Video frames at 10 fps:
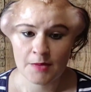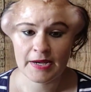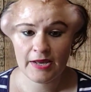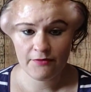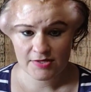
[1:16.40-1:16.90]
But
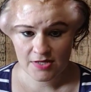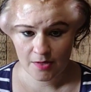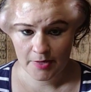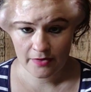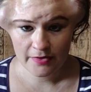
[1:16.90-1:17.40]
every
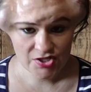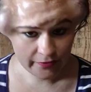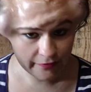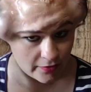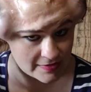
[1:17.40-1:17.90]
time now that she
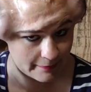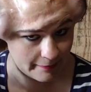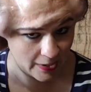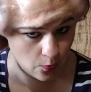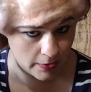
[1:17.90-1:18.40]
fills the
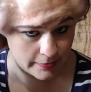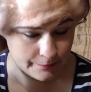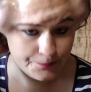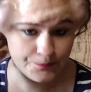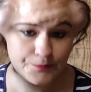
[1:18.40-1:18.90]
back
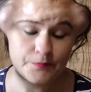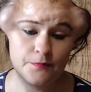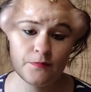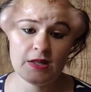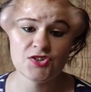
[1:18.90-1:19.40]
one,
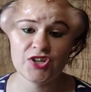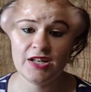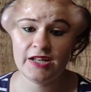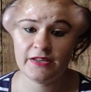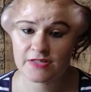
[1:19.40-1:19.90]
she
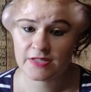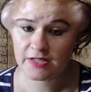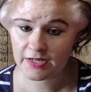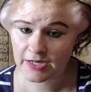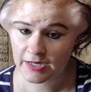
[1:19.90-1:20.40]
leaves
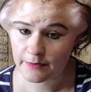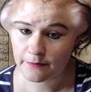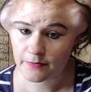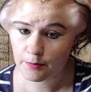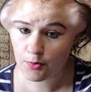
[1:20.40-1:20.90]

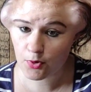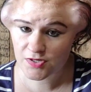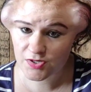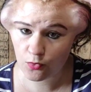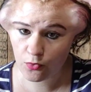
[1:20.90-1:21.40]
the
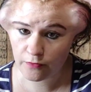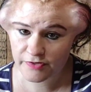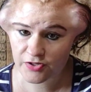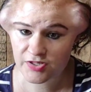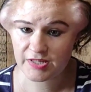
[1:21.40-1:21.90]
plaster off
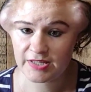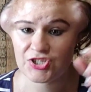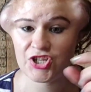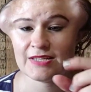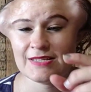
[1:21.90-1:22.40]
so that
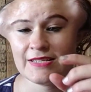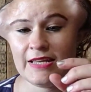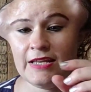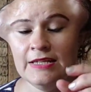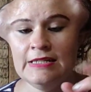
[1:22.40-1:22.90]
she can
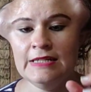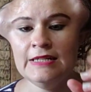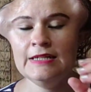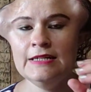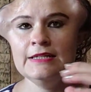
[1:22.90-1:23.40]
see
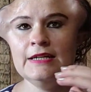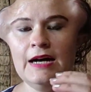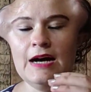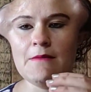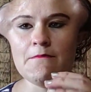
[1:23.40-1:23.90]

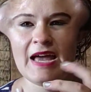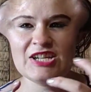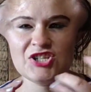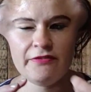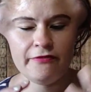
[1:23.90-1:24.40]
as
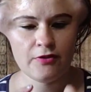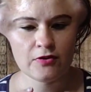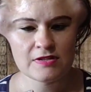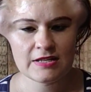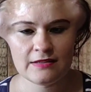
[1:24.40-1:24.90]
she
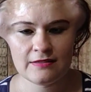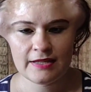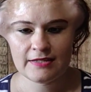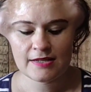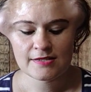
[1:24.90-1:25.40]
fills it, that
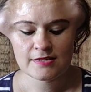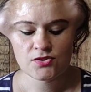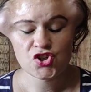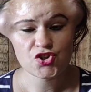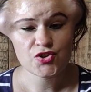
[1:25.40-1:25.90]
it doesn't
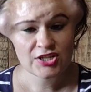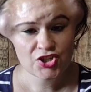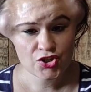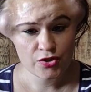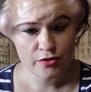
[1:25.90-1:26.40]

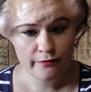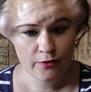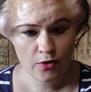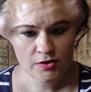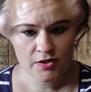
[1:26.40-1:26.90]
stretch too
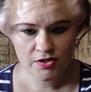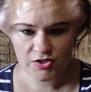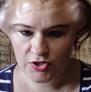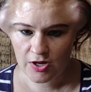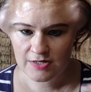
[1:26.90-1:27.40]
far. So
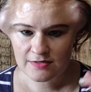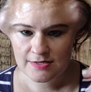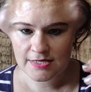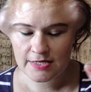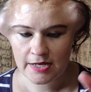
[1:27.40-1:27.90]
you guys will
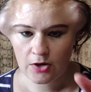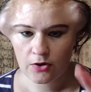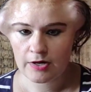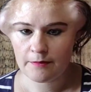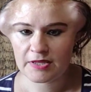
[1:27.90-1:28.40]
see now
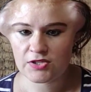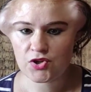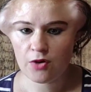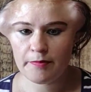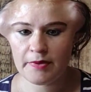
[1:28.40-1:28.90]
at the
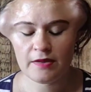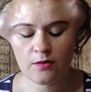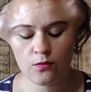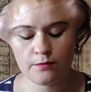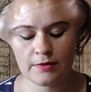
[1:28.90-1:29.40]
top here,
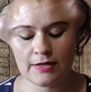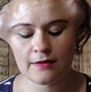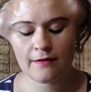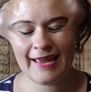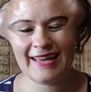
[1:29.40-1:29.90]
the
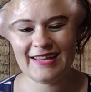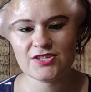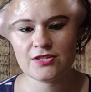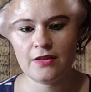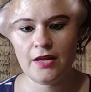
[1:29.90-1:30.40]
little
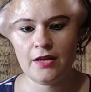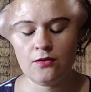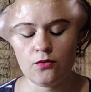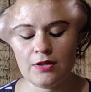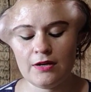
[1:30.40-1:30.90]
edge there,
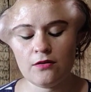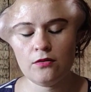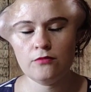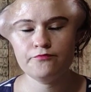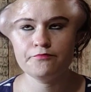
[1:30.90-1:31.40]
or the
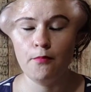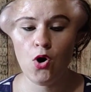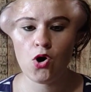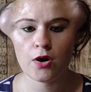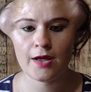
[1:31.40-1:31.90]
little
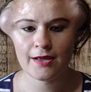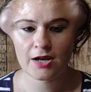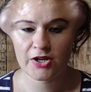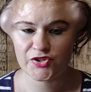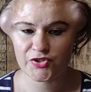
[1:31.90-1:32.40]
mark
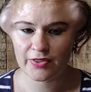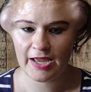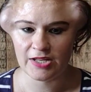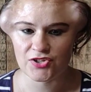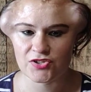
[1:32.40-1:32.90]
close to the
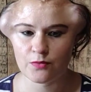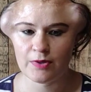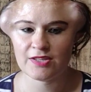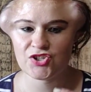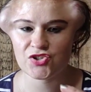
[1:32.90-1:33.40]
edge is the
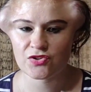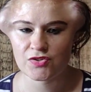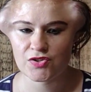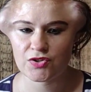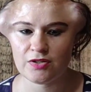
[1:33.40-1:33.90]
one that she's
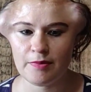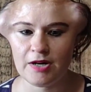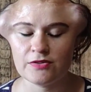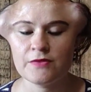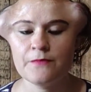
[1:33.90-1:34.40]
concerned
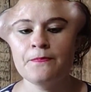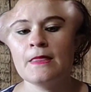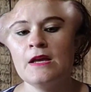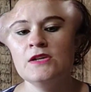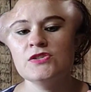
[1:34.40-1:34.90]
about.
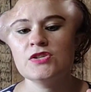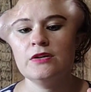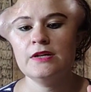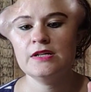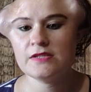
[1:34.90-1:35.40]

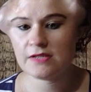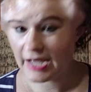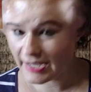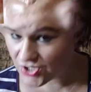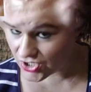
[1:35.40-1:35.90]
So
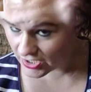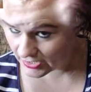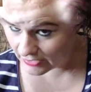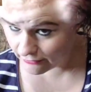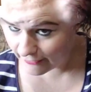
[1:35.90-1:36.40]
as she
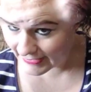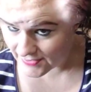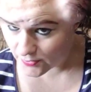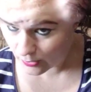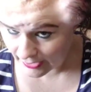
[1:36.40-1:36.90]

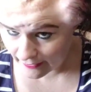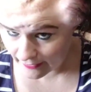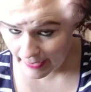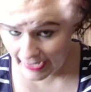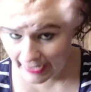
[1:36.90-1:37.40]
inflates the one in the
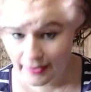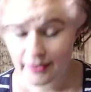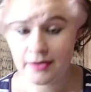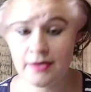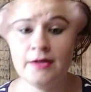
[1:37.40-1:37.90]
back,
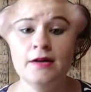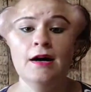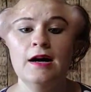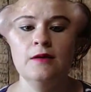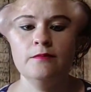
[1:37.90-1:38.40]

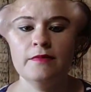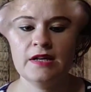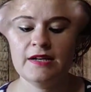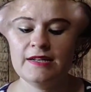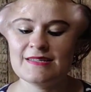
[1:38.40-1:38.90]

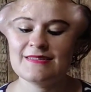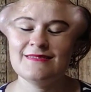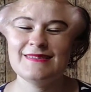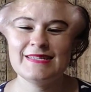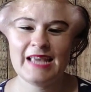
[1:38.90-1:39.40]
that it
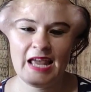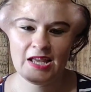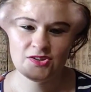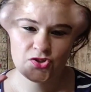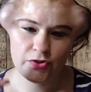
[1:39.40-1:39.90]
doesn't
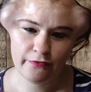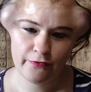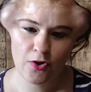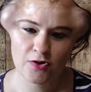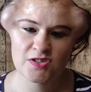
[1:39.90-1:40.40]
tear too
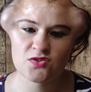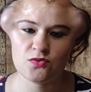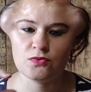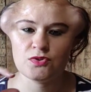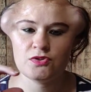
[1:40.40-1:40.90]
fast
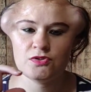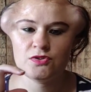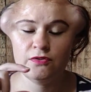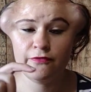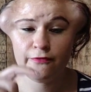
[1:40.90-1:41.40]
or
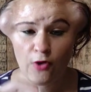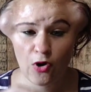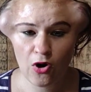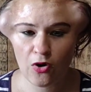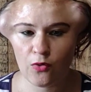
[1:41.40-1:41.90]
too
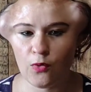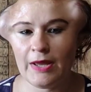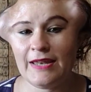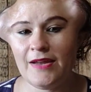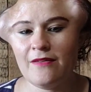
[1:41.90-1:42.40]
far or
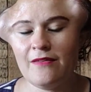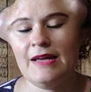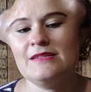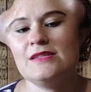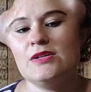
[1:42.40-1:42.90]
any of
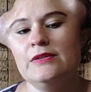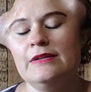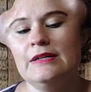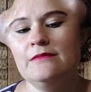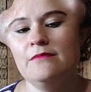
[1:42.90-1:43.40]
that. So
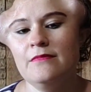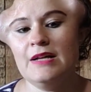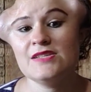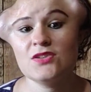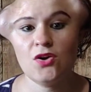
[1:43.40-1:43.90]

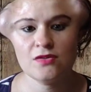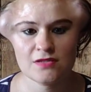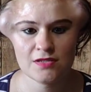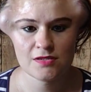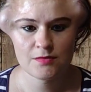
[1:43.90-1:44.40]
that's the
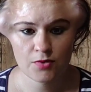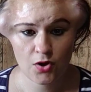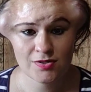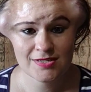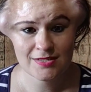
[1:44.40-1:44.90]

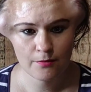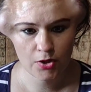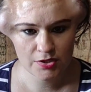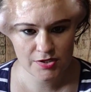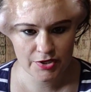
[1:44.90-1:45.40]
constant
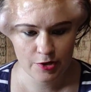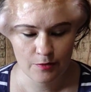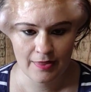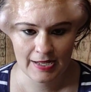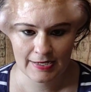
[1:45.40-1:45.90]
monitoring
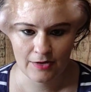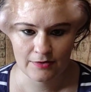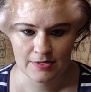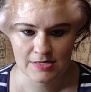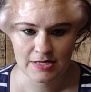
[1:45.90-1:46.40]
with that now
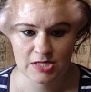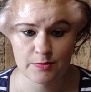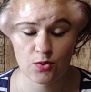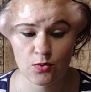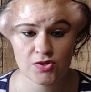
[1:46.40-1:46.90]
at this stage.
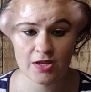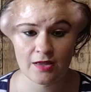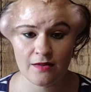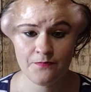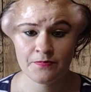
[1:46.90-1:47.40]
But
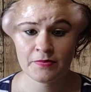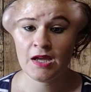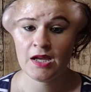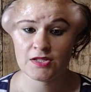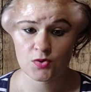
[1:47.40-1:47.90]
altogether,
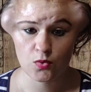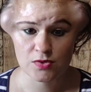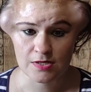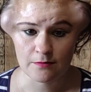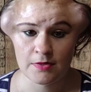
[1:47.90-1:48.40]
it's
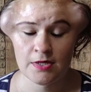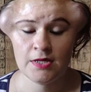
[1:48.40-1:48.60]
awesome.